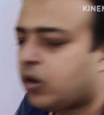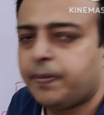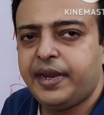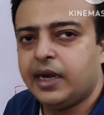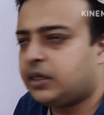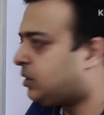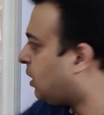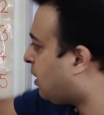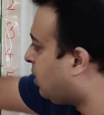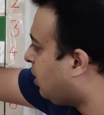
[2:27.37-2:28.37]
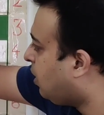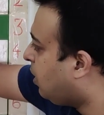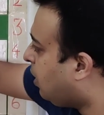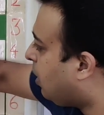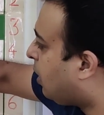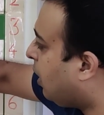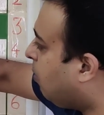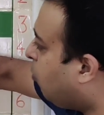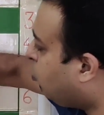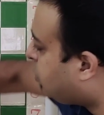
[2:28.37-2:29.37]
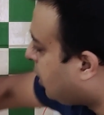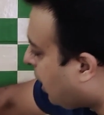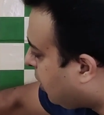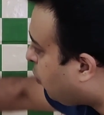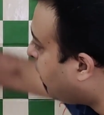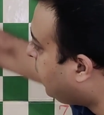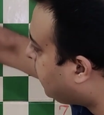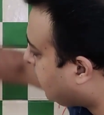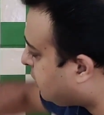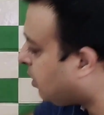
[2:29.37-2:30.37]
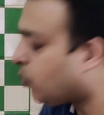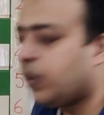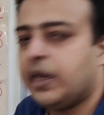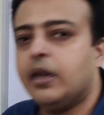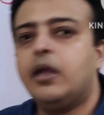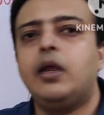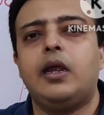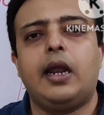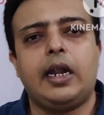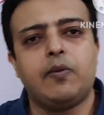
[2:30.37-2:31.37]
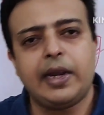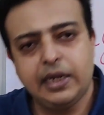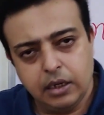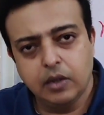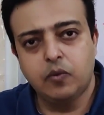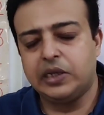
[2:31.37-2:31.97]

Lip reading: or b8 check, king moves and queen takes the queen, and white